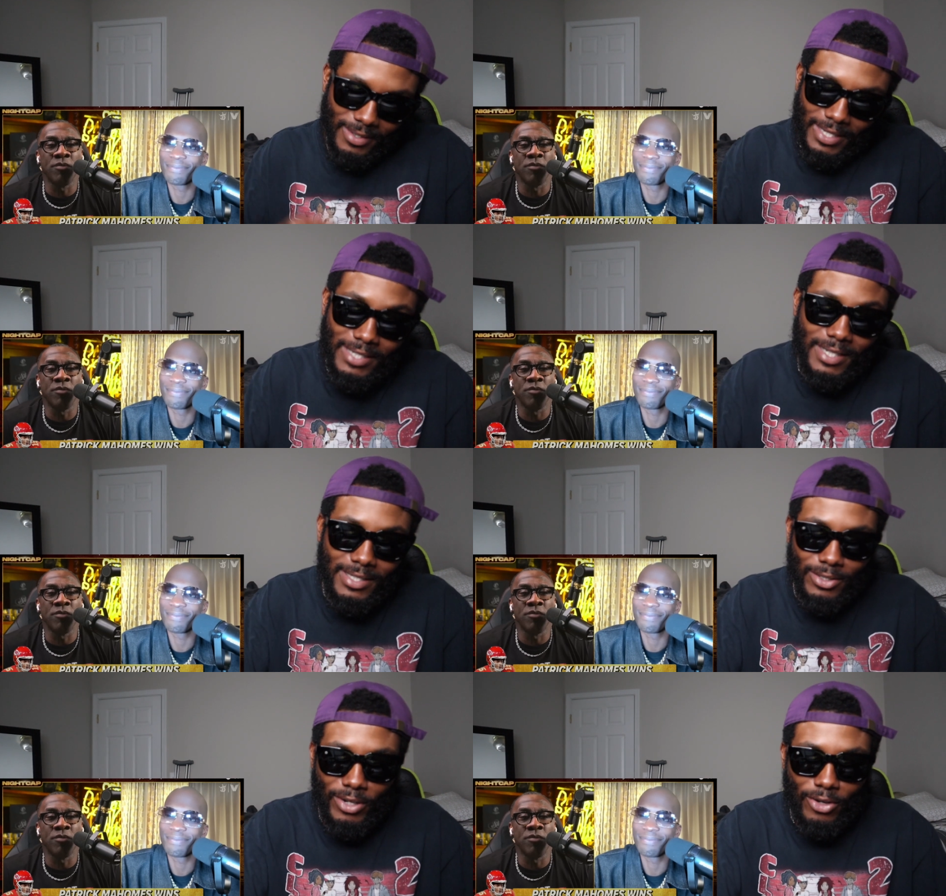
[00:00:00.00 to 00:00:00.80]
Speaker 1: He's
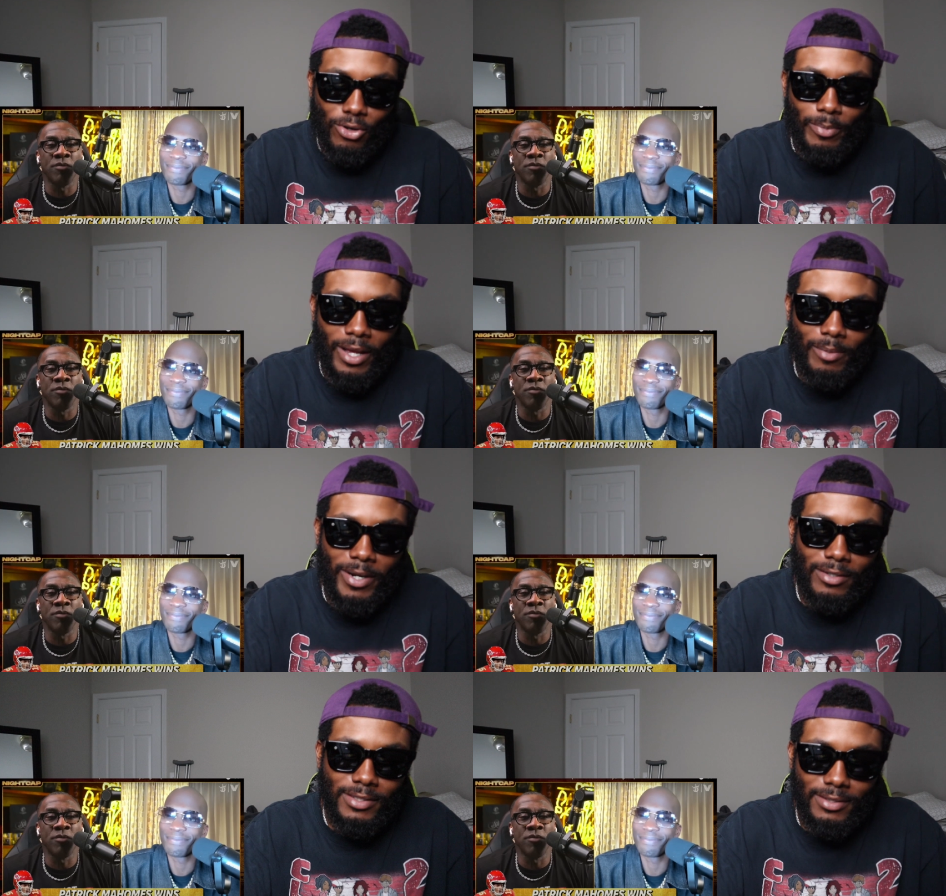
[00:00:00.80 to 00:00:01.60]
he's a great quarterback
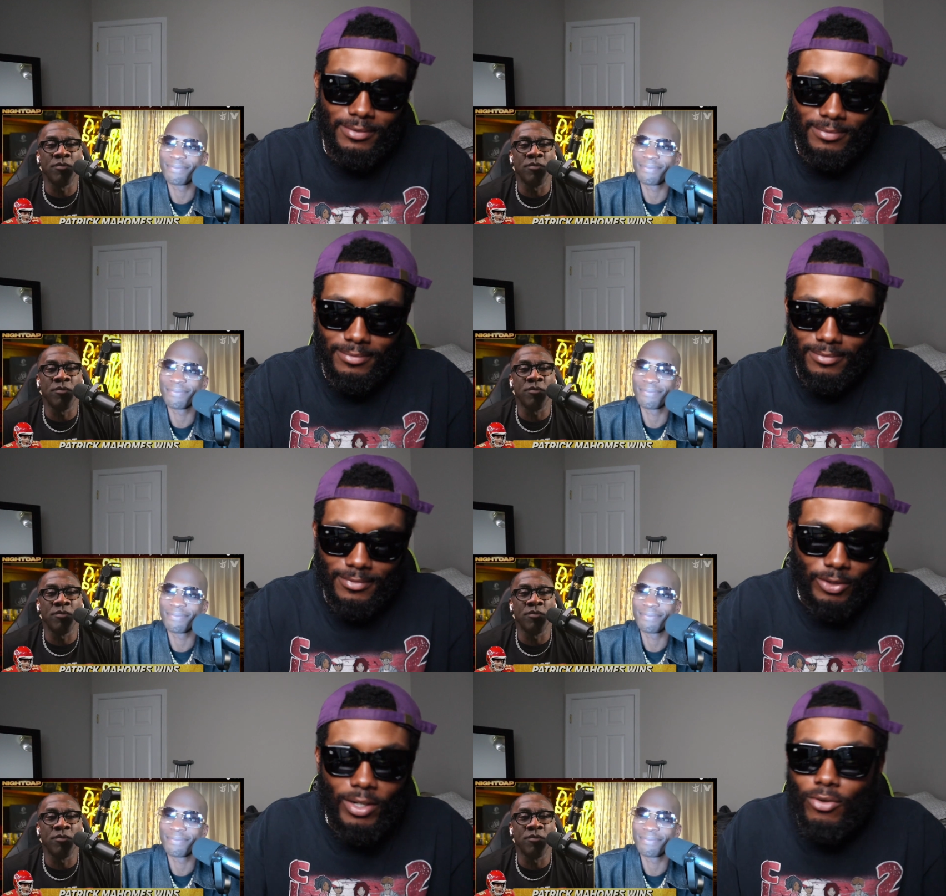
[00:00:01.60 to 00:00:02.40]
apparently.
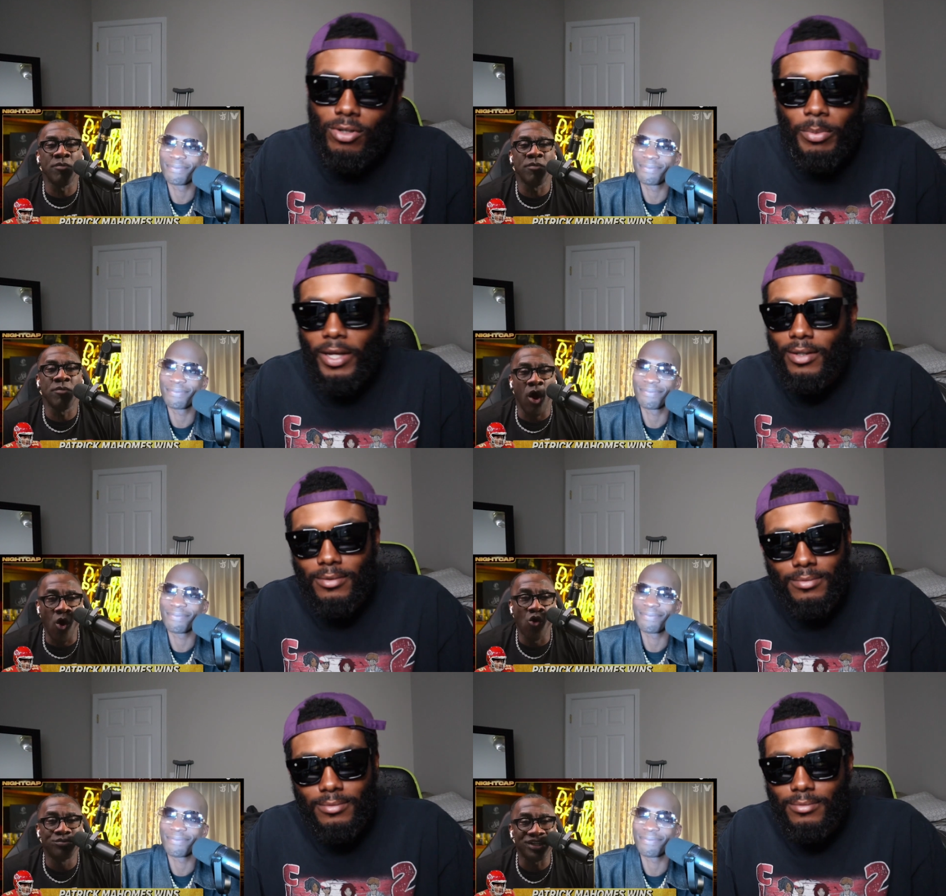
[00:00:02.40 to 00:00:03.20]
Great Mahomes quarterback.
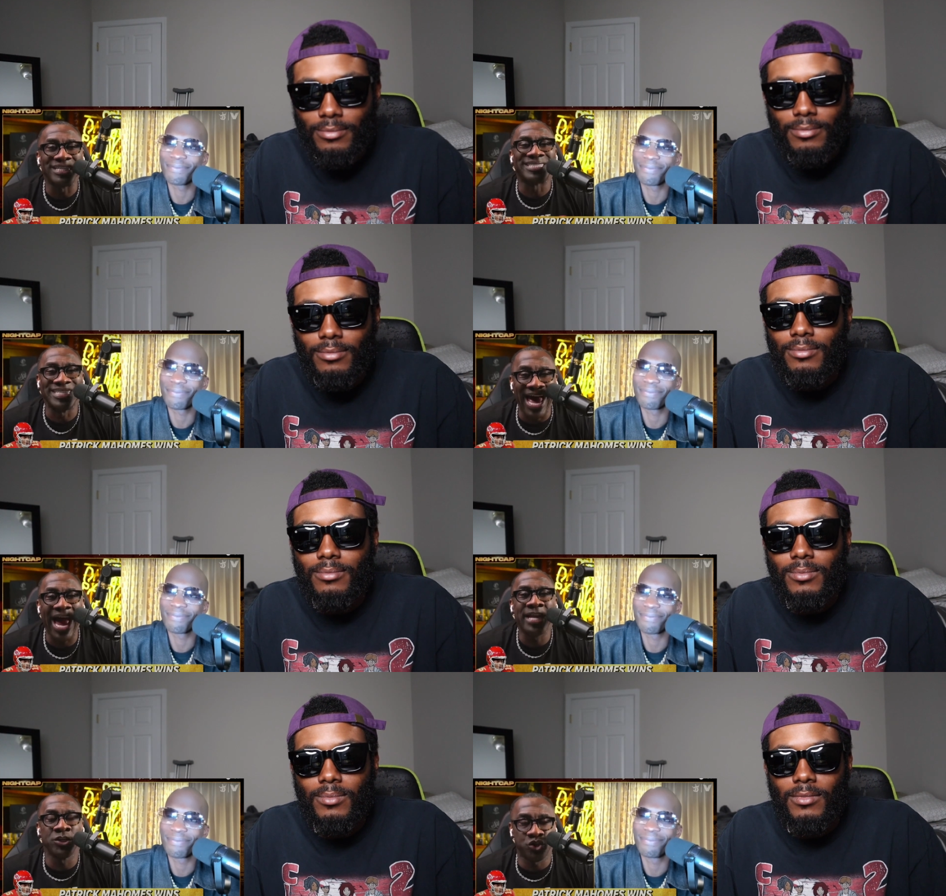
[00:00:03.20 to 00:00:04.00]
Speaker 2: is nine and
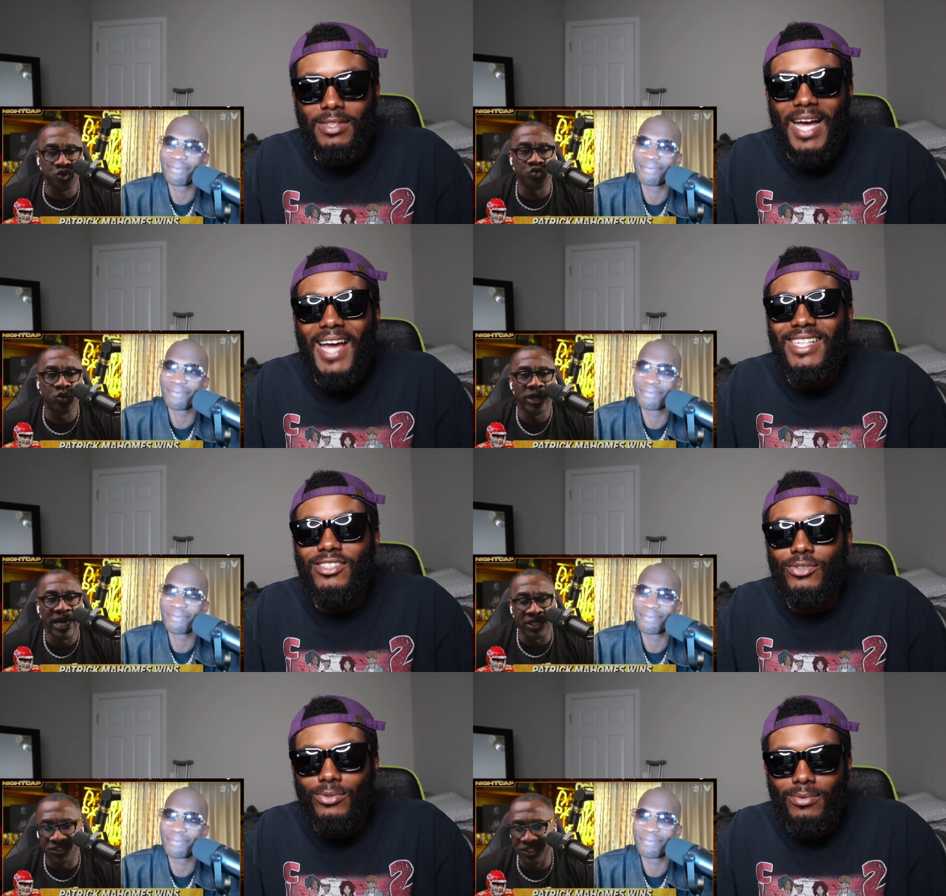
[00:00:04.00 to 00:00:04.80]
two nine in
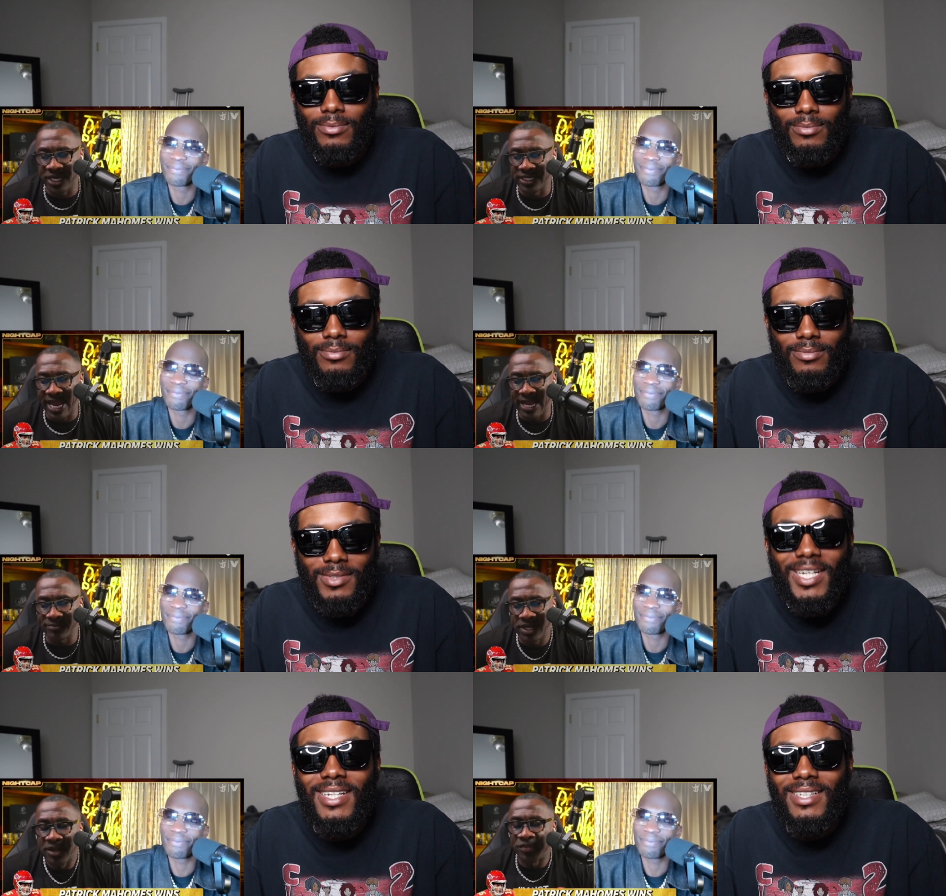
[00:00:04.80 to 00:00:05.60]
and game.
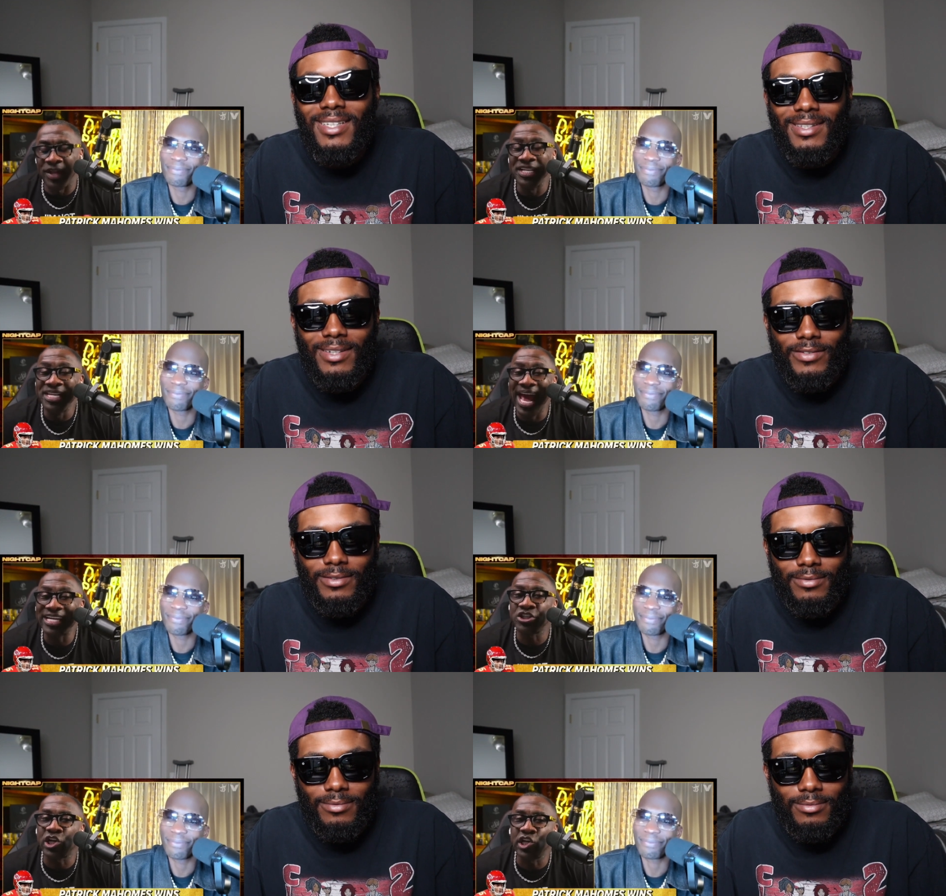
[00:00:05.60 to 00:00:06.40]
The 10 next
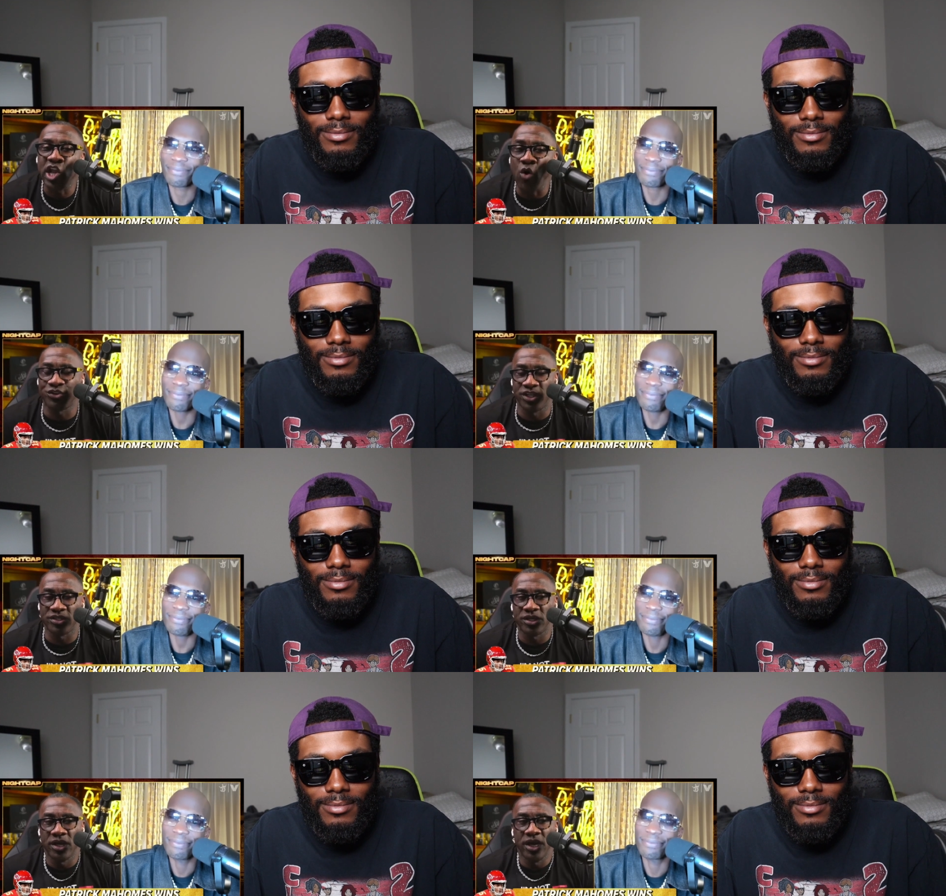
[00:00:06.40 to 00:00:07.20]
closest
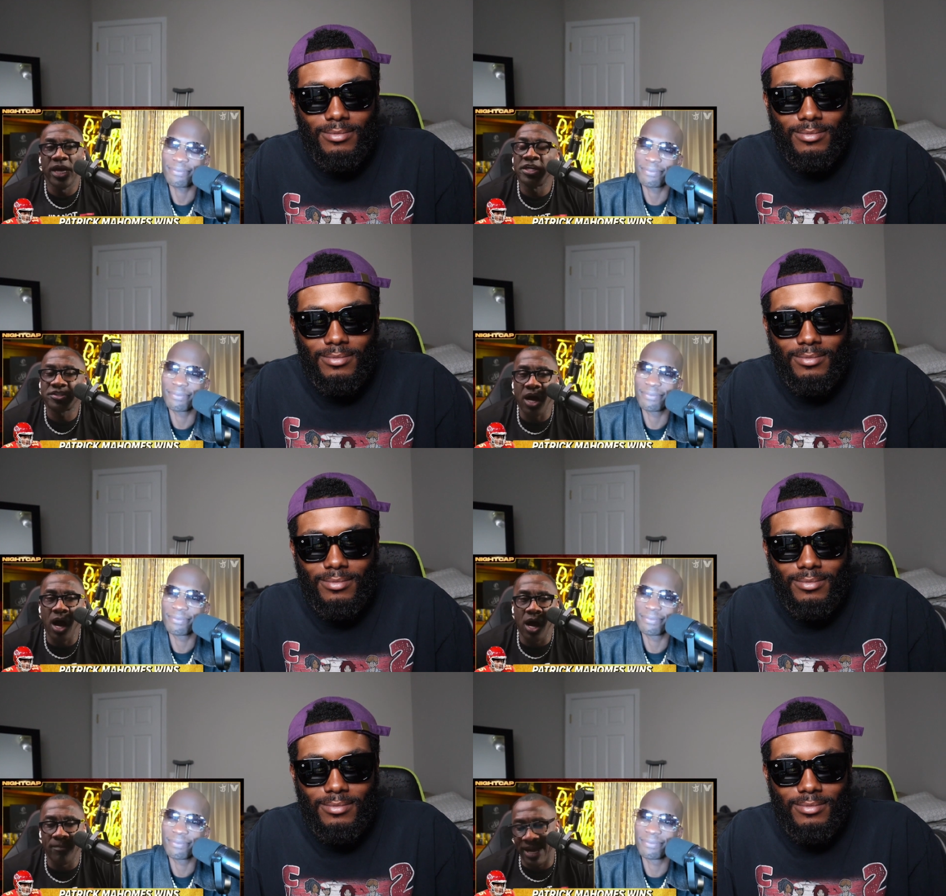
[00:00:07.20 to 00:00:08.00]
is Tom
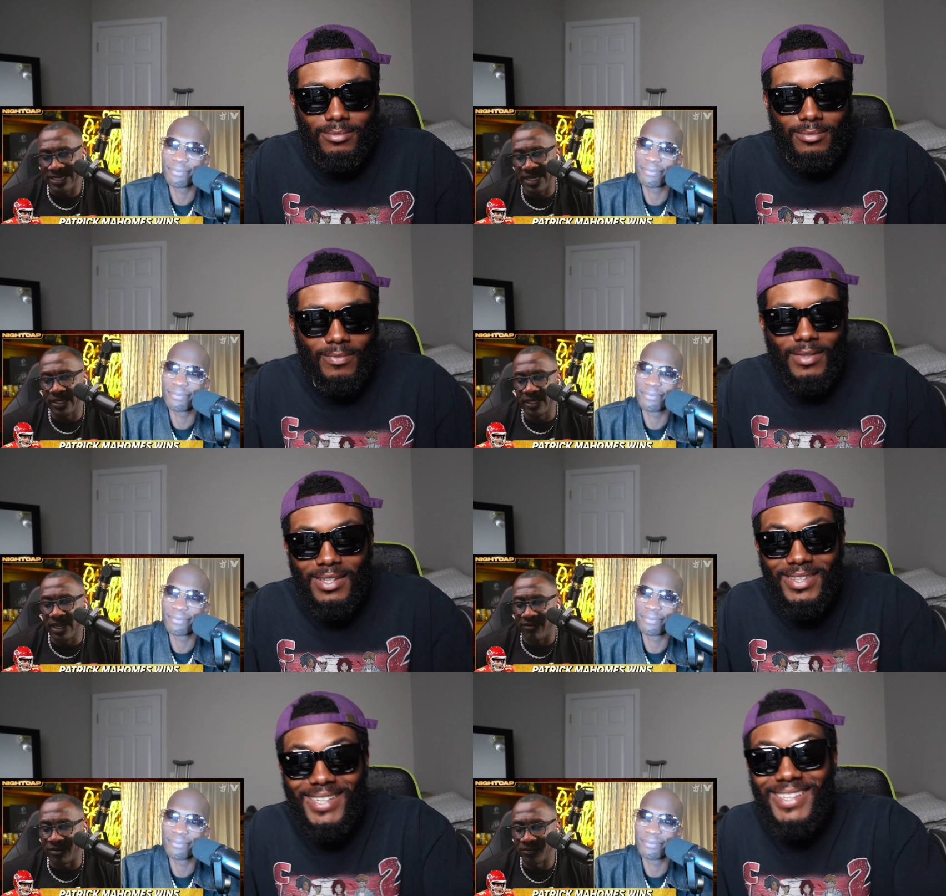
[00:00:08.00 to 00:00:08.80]
at ten and eleven. The